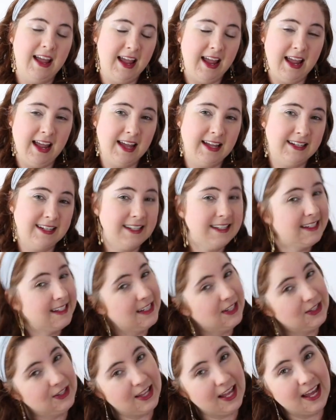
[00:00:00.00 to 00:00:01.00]
And
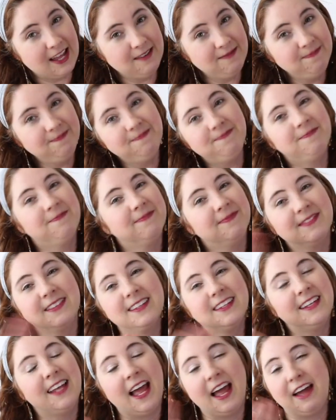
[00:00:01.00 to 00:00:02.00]
until then,
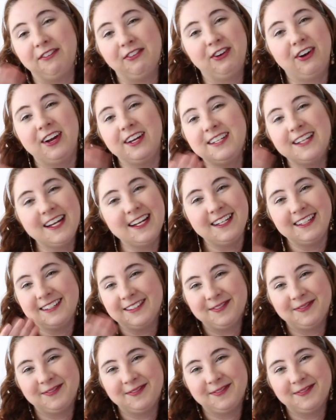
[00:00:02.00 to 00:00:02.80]
have a great day.